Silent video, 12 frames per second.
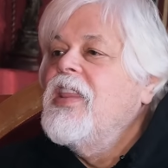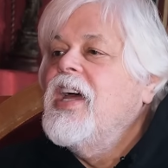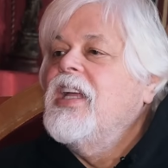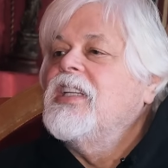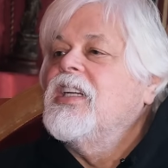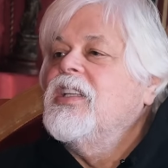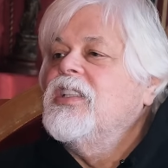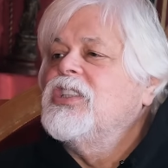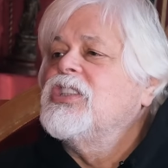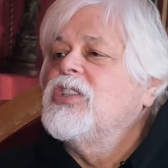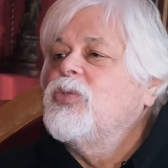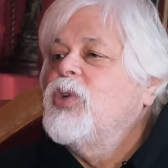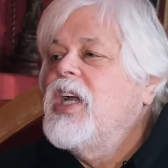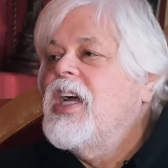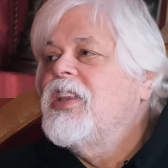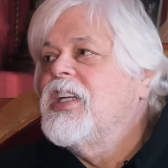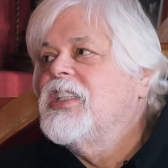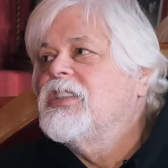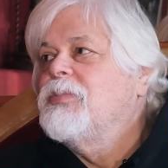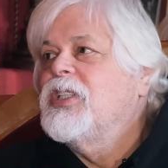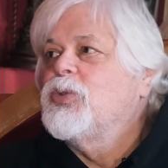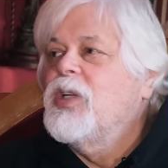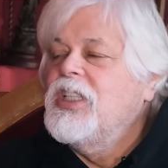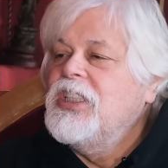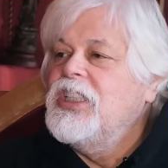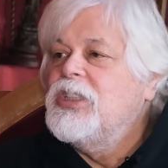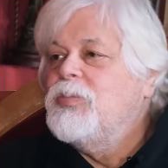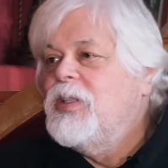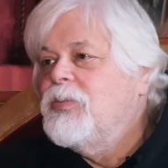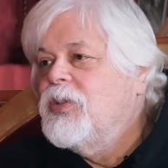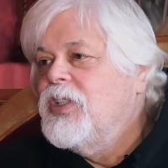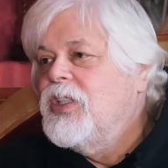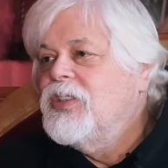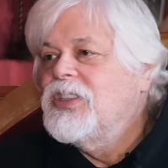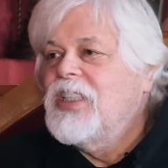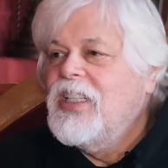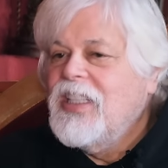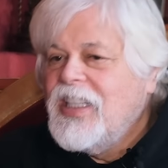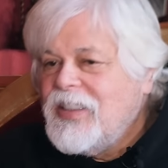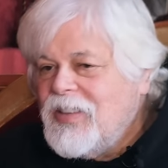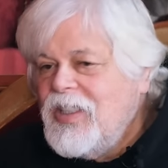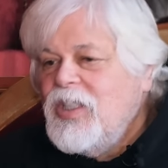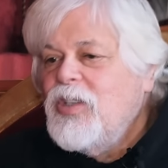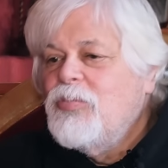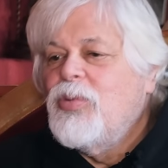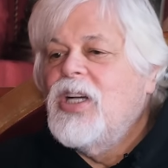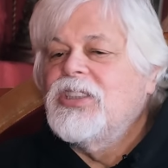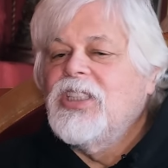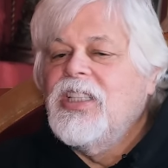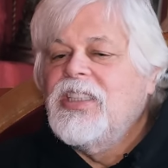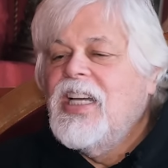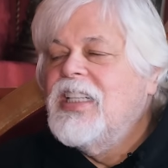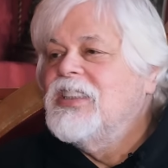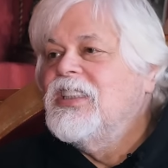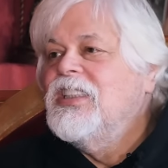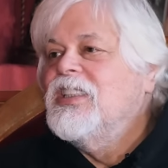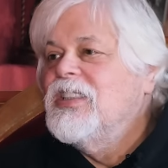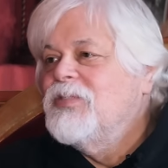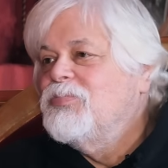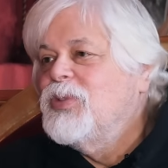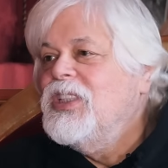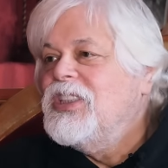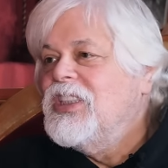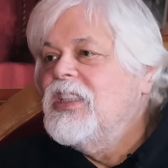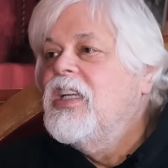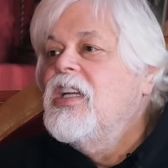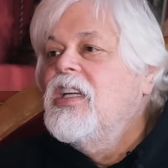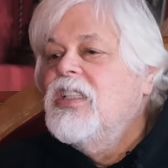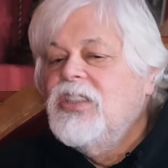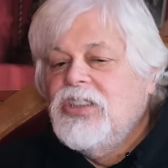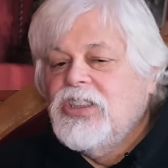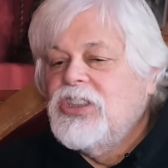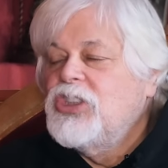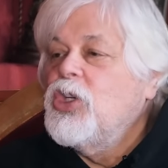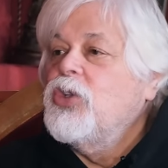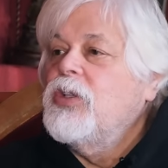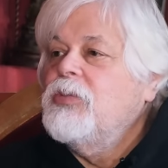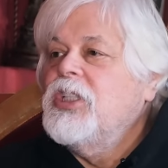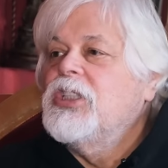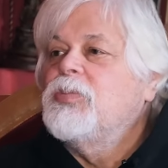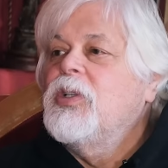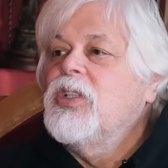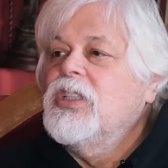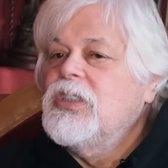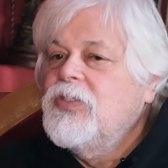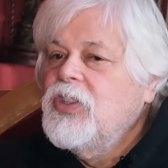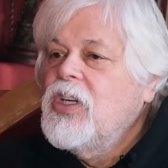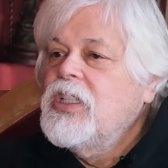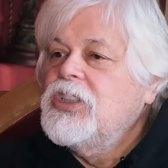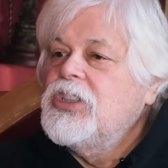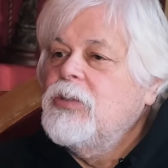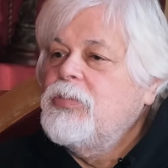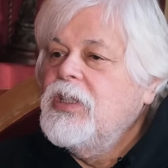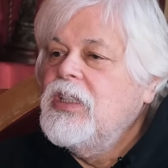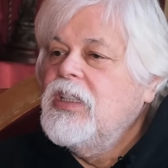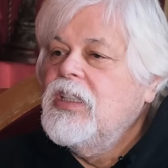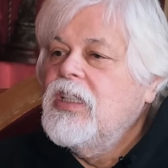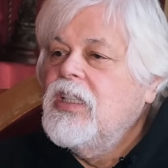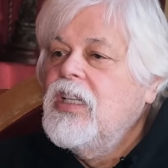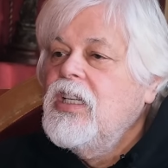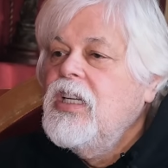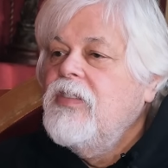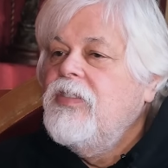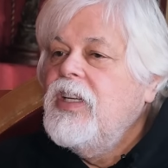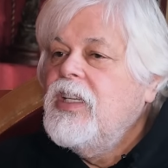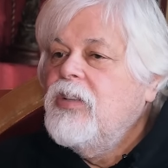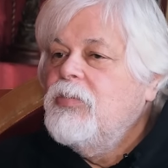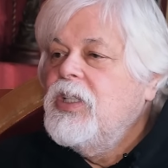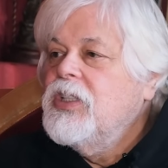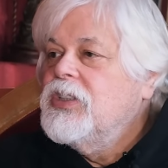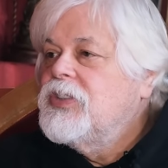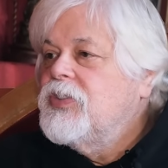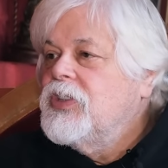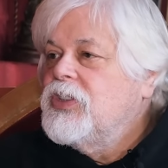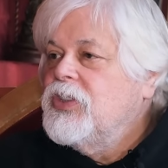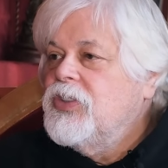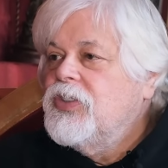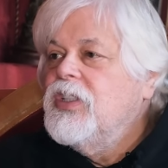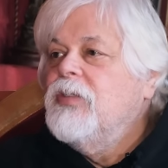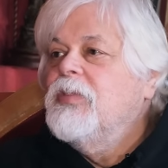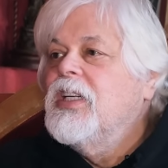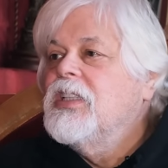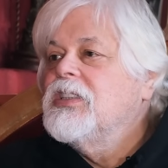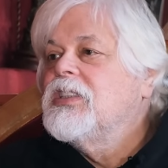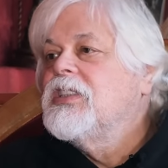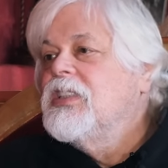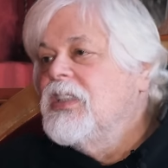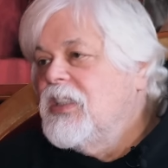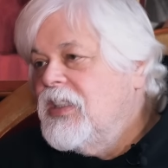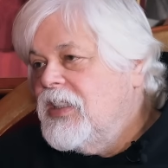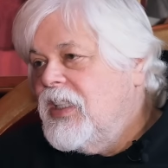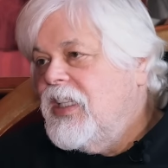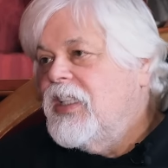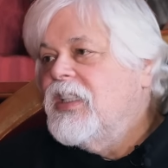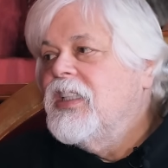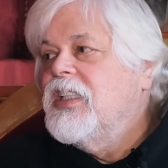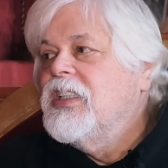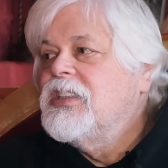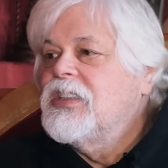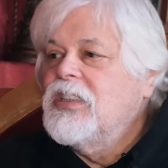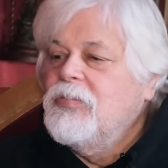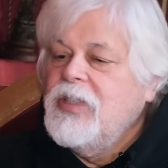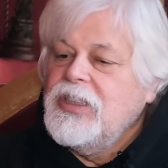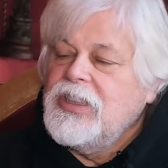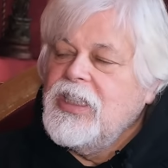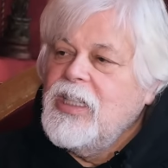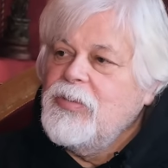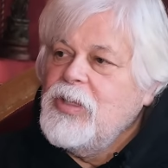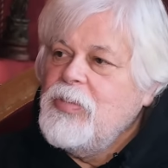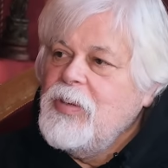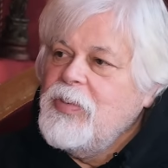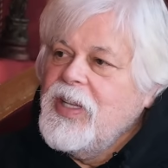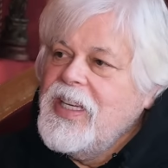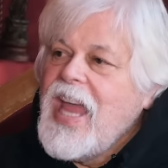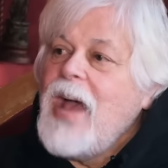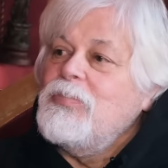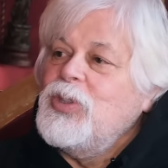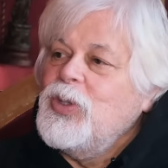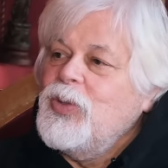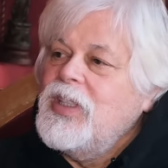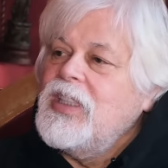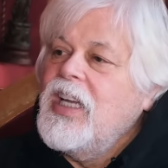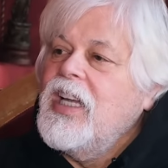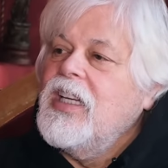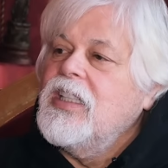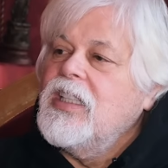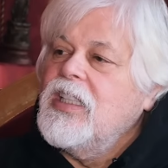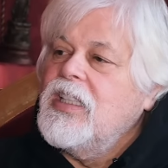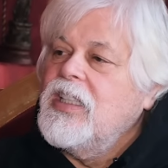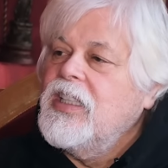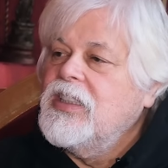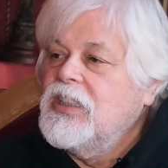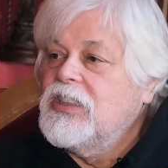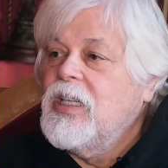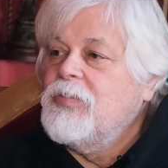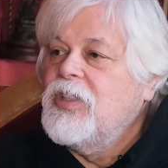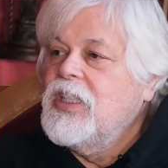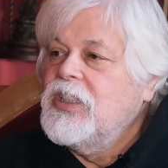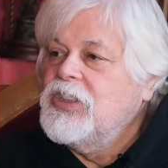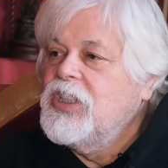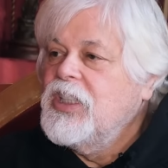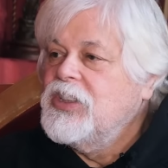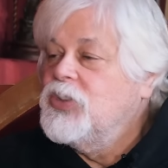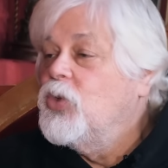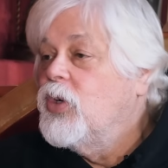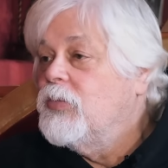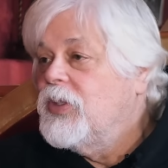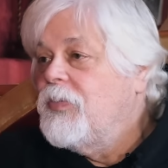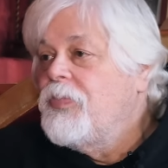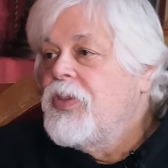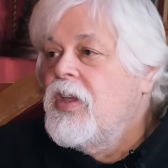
that this is a way I think is the best way to teach people, you know, instead of like proselytizing or preaching. Just show them the experience. If you're on a ship eating vegan meals for 2-3 months, then it's amazing how many people adapt to it and accept it as normal